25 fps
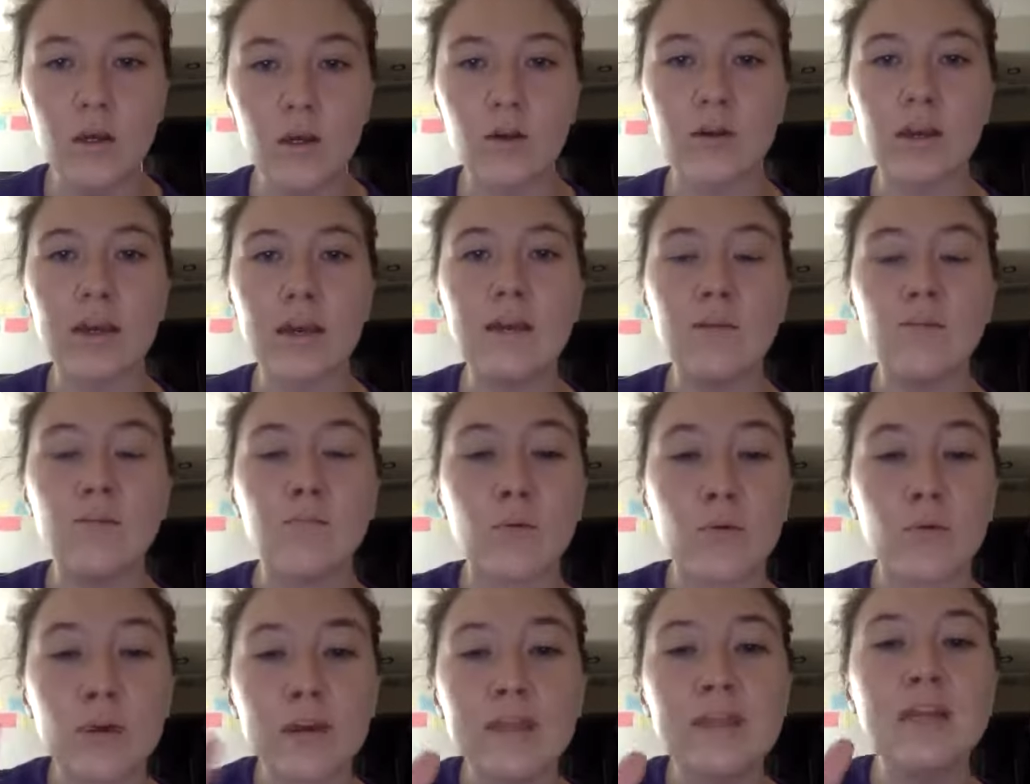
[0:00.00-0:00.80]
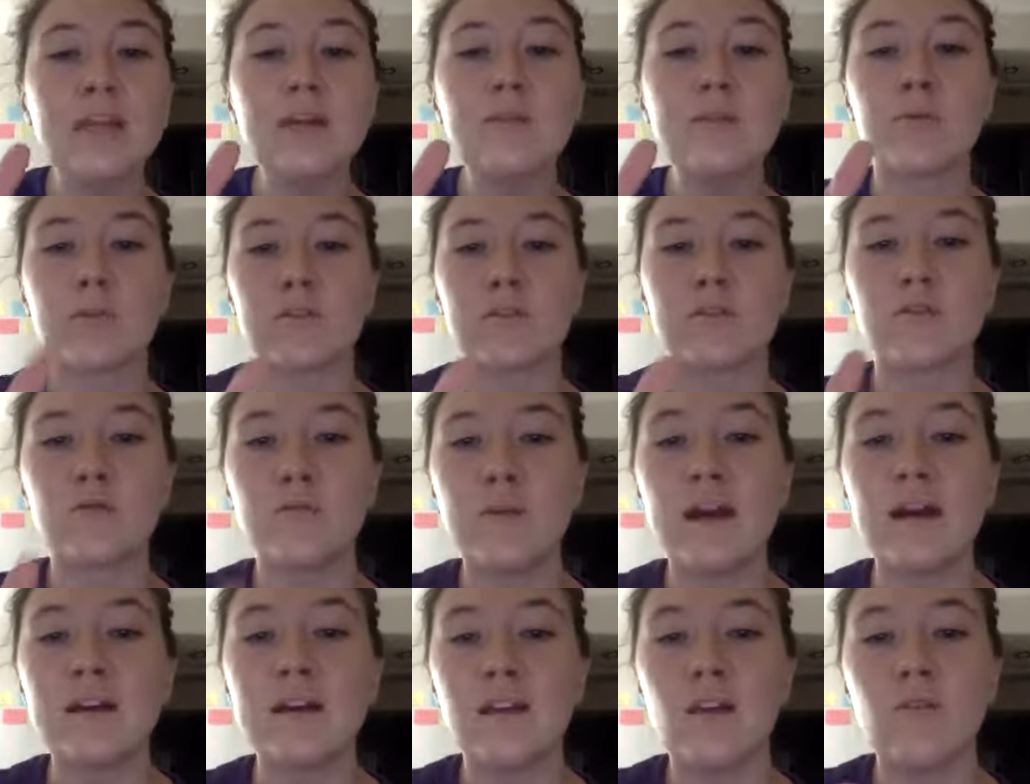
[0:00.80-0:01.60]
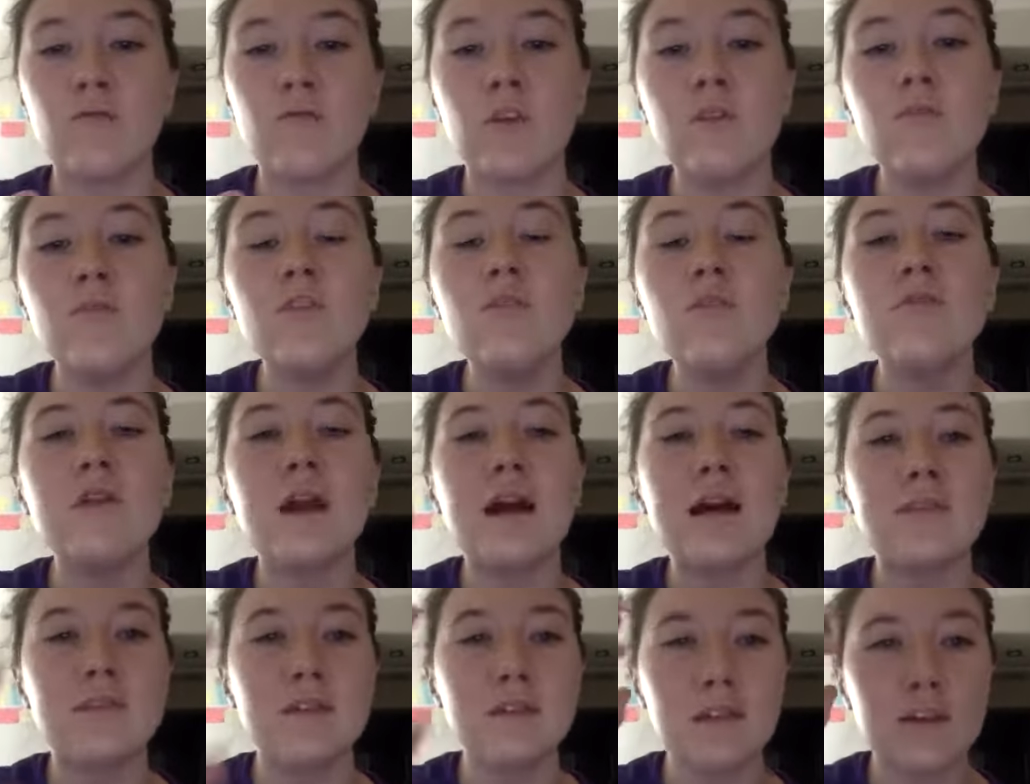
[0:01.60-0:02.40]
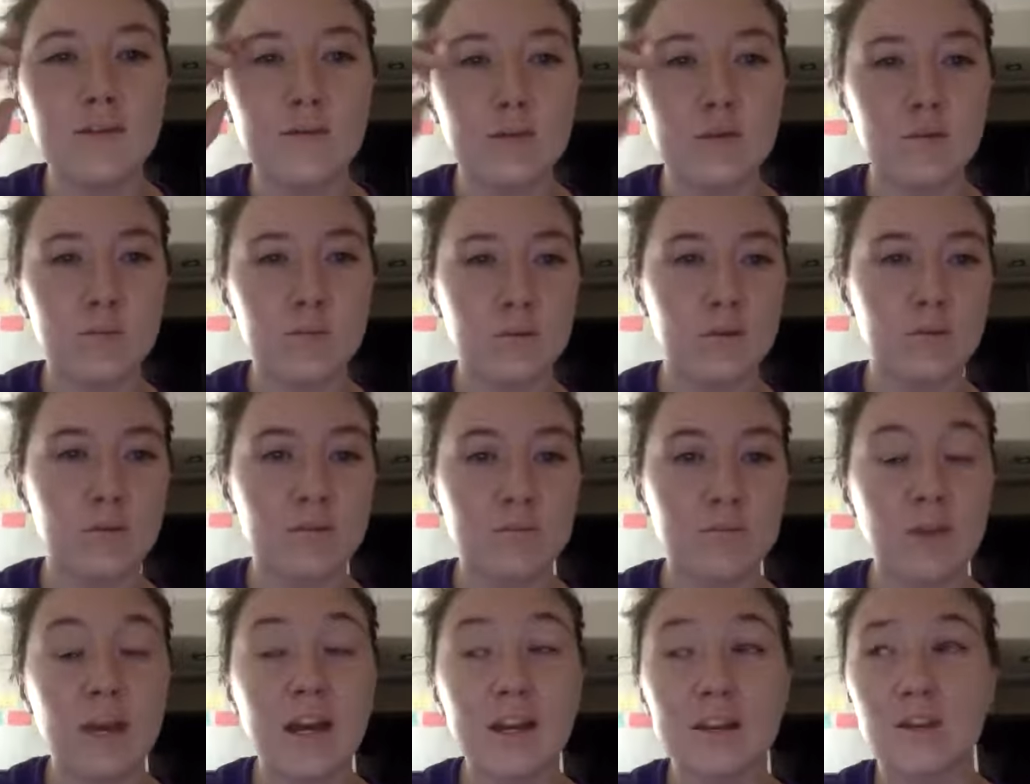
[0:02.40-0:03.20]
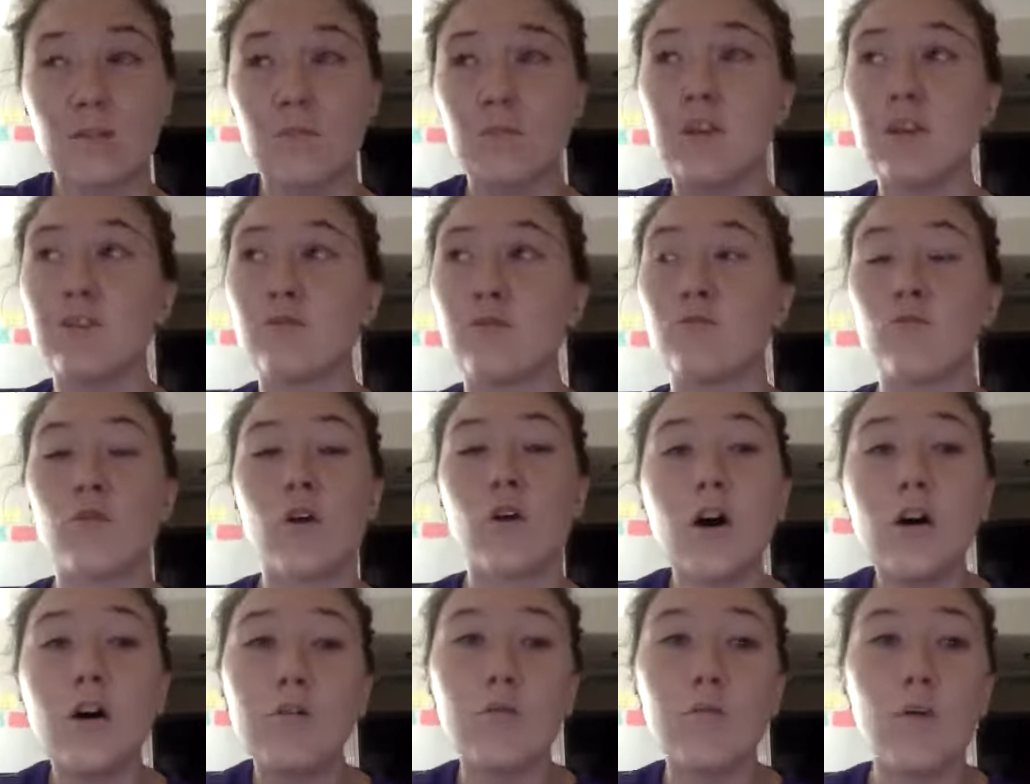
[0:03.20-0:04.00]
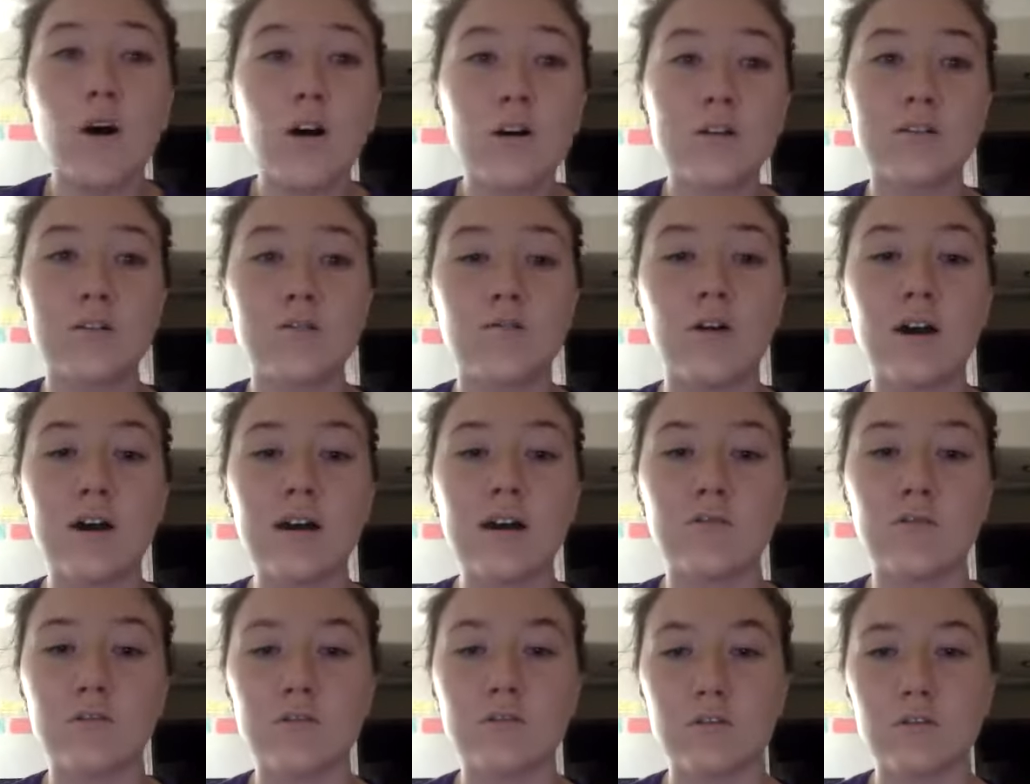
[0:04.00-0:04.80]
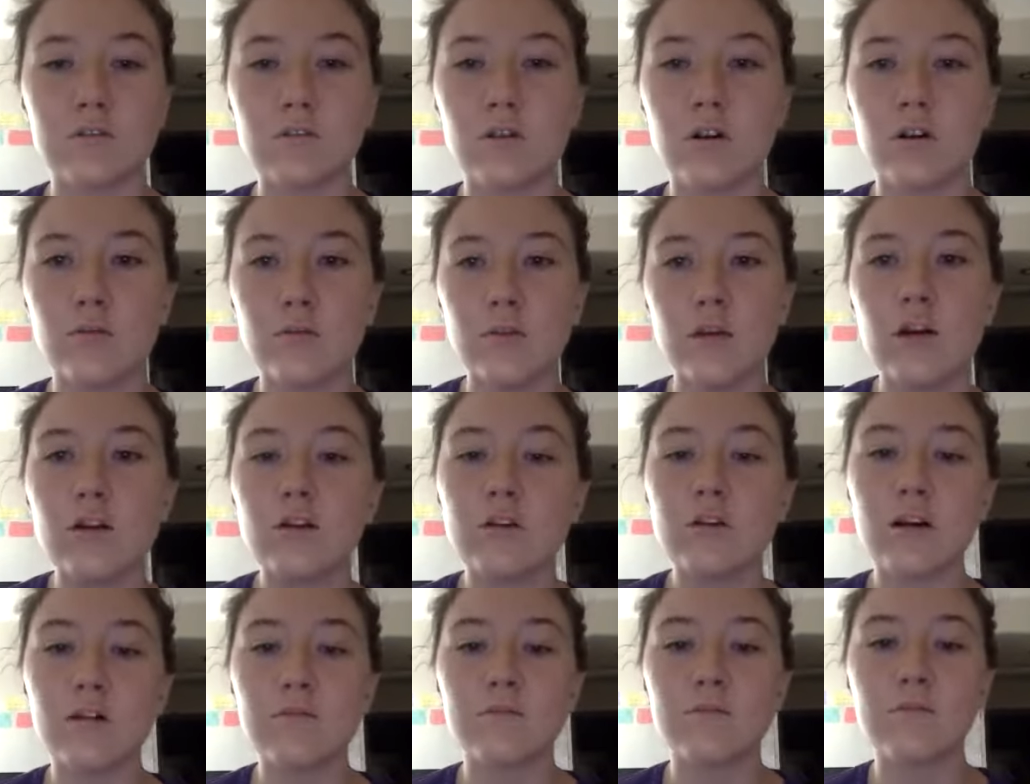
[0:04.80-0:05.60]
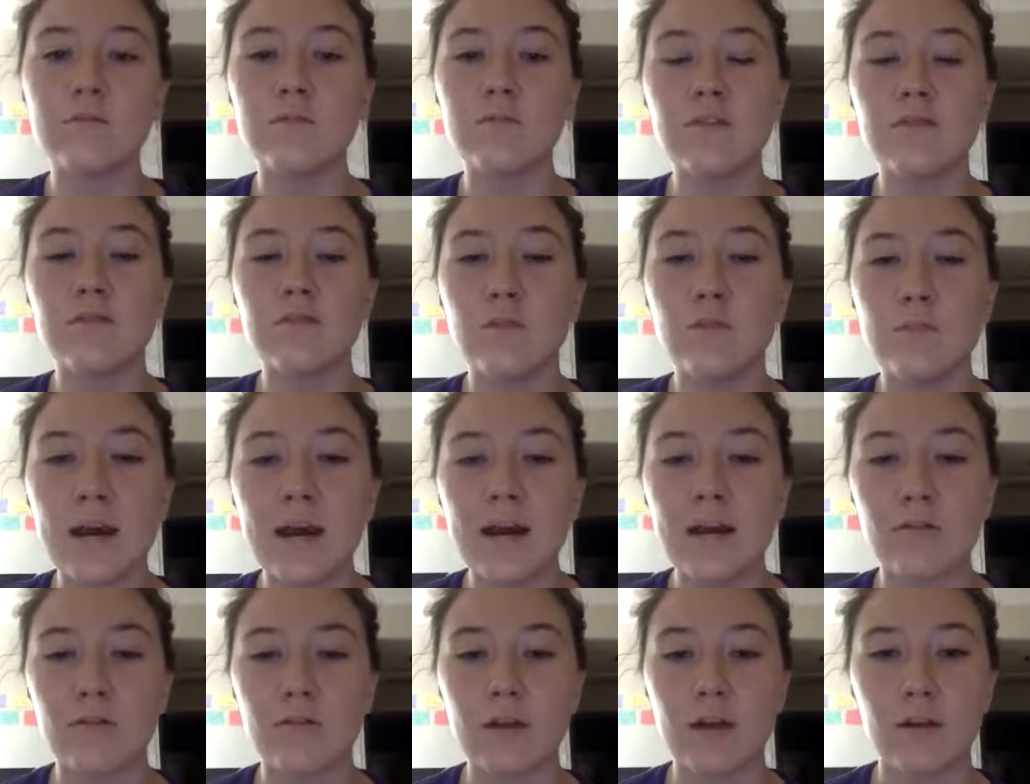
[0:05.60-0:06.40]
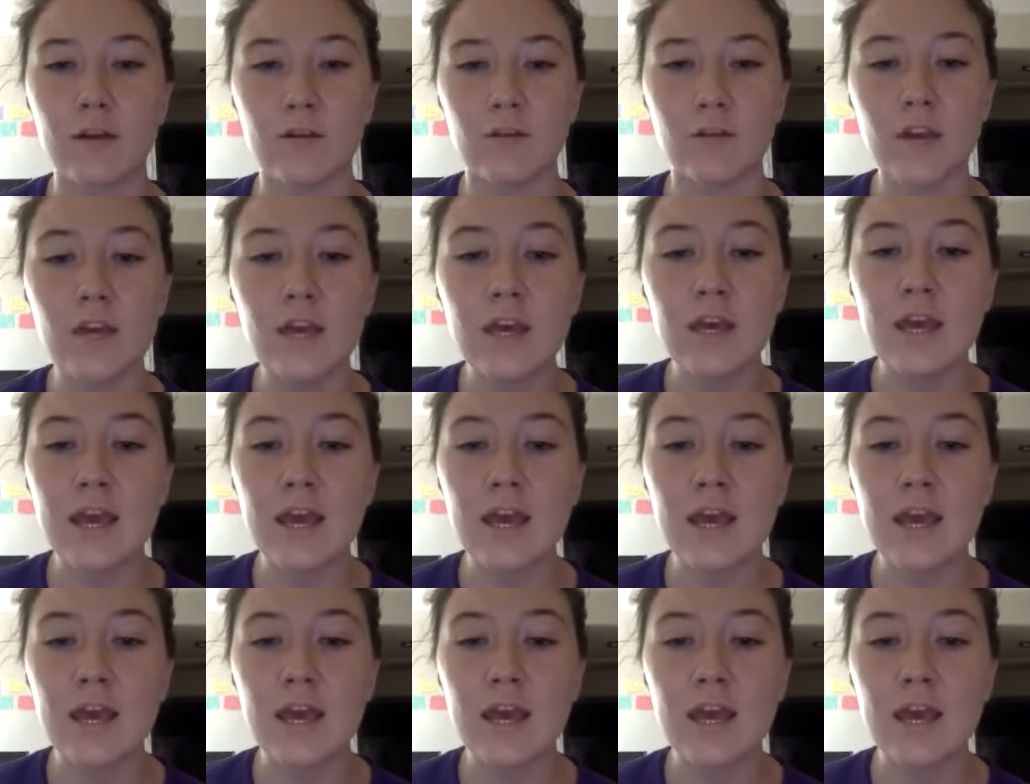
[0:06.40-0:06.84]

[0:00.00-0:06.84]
Okay, bringing perspective, giving you guys a different perspective because we're all walks of life on this call. We all come from different backgrounds.